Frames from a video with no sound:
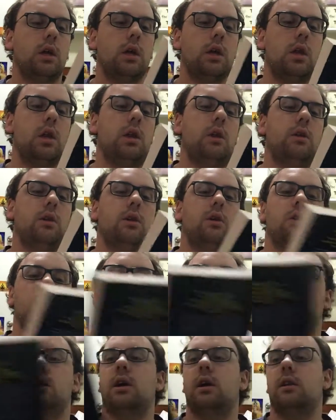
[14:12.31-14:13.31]
Nina
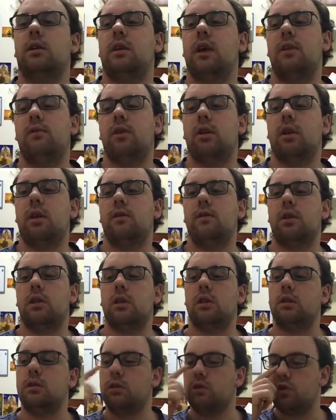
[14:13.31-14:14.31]
LaCour and David
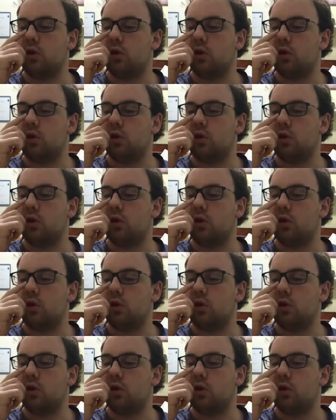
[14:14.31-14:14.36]
Levithan.